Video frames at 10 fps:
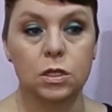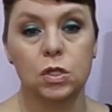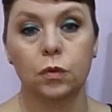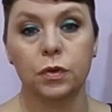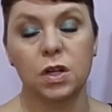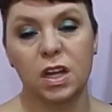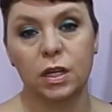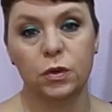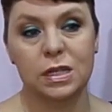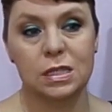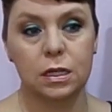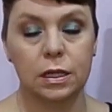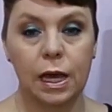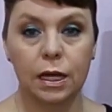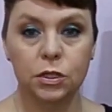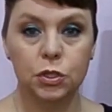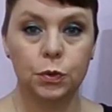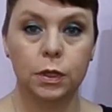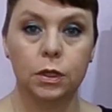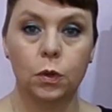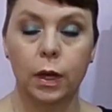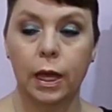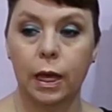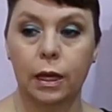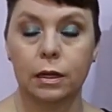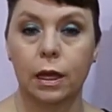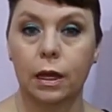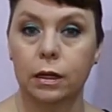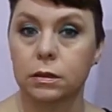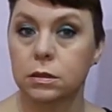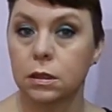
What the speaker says: So if you're not interested in that, you can go ahead and